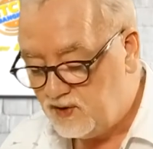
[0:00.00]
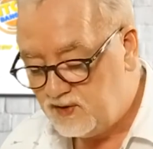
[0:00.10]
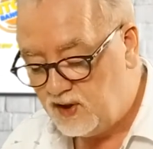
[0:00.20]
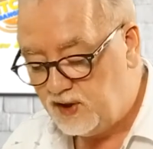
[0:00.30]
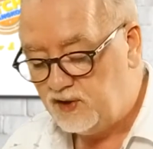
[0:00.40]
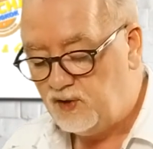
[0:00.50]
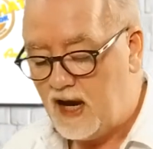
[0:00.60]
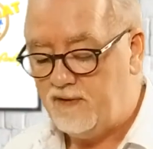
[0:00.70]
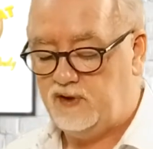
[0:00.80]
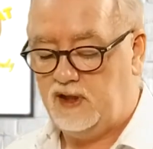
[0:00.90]
so they're looking to
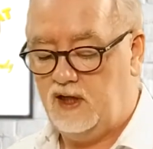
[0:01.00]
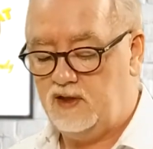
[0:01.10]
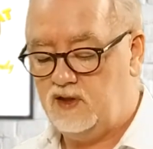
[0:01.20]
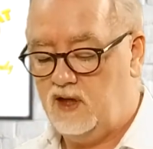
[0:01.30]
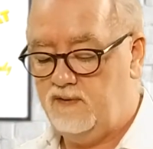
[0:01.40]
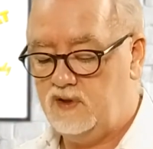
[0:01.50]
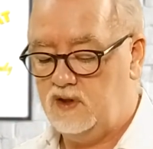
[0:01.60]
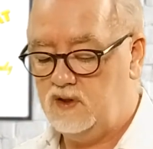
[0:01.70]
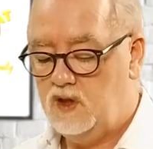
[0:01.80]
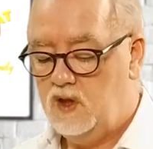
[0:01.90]
aftercare
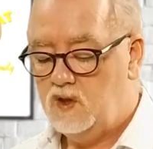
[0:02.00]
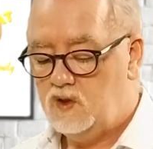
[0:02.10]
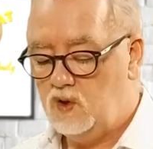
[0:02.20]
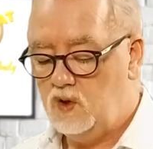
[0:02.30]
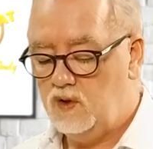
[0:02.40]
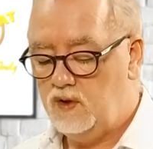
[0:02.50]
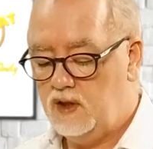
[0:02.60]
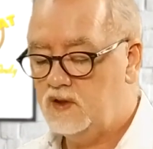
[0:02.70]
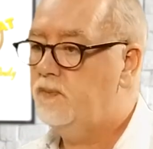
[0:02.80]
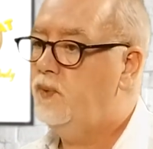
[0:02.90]
services, so
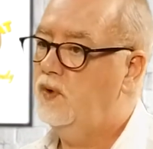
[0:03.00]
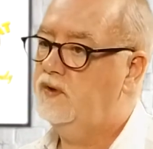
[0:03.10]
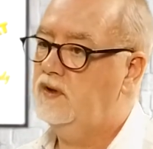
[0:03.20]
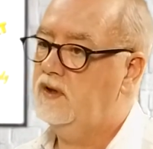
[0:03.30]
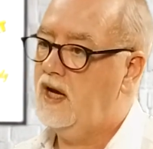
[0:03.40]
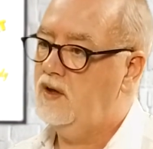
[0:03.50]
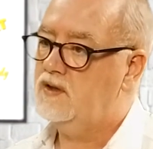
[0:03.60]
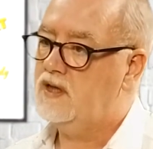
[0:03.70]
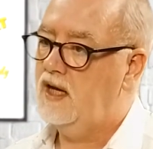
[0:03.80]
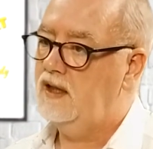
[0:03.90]
they're supported
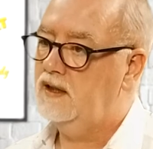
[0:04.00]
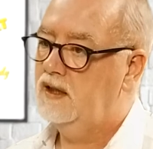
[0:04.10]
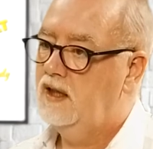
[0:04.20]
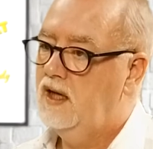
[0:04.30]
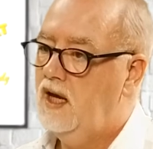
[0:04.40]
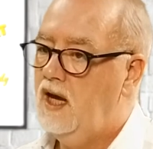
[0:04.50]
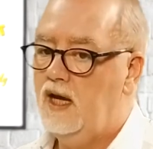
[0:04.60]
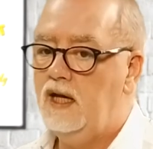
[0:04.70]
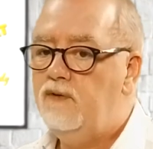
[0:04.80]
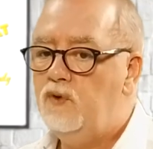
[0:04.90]
outside.
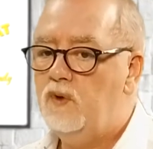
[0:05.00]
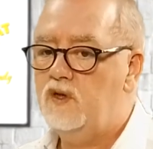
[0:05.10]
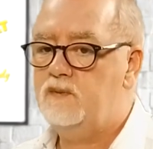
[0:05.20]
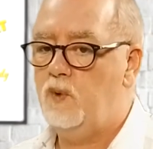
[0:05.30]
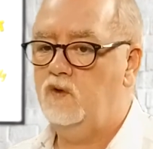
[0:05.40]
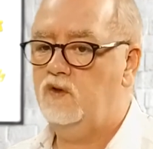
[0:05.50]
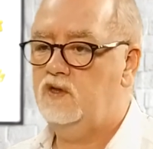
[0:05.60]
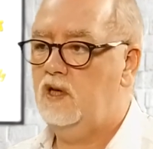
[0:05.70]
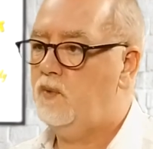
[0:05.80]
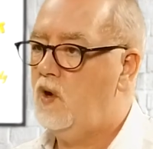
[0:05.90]
Even with a
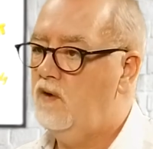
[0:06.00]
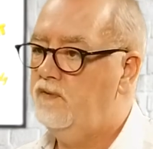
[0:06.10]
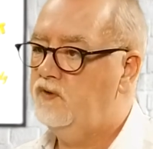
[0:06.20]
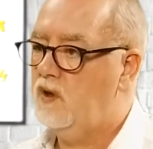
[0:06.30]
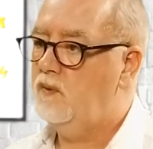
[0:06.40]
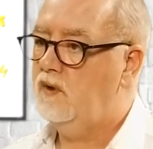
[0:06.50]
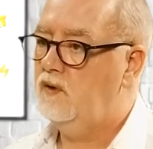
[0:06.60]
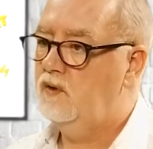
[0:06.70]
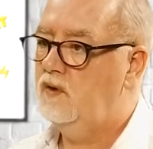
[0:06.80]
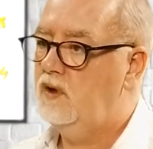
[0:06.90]
sponsorship of someone
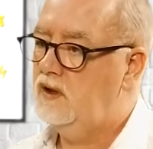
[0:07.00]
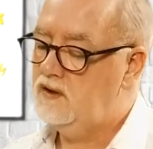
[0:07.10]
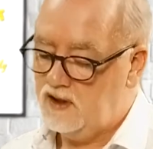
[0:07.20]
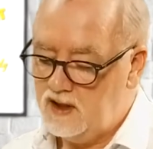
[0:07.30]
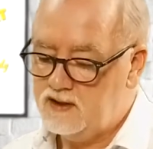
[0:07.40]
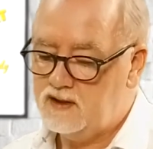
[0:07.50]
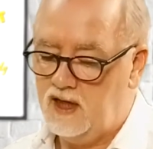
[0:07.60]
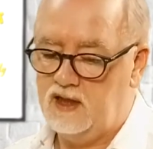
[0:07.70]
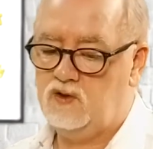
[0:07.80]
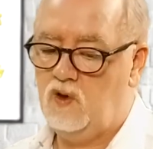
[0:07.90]
who is
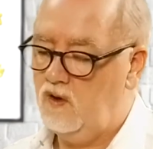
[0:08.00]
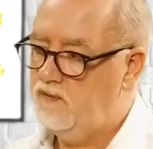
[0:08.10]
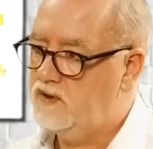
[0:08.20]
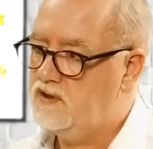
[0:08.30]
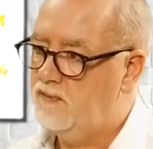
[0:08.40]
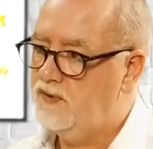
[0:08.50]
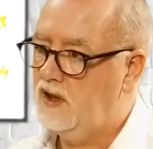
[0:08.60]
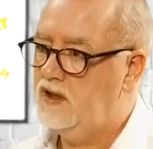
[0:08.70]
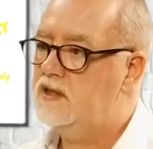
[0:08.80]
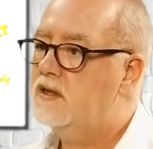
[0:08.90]
an ex-con for
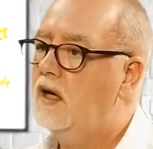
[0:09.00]
something, and they